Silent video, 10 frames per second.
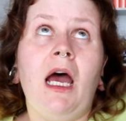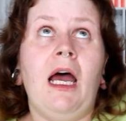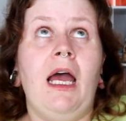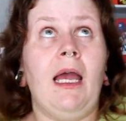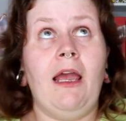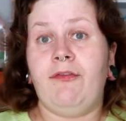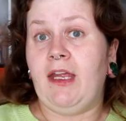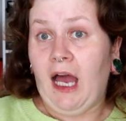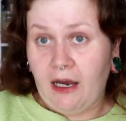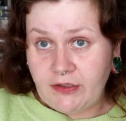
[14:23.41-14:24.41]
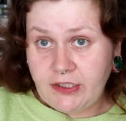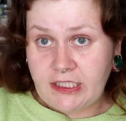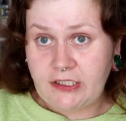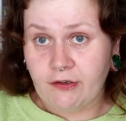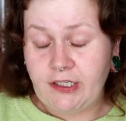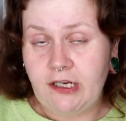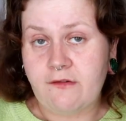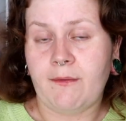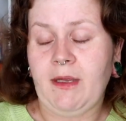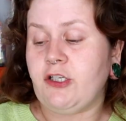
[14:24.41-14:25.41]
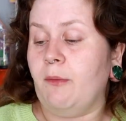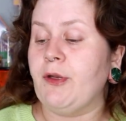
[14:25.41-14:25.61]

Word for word: uh, if they haven't discontinued it from that shop,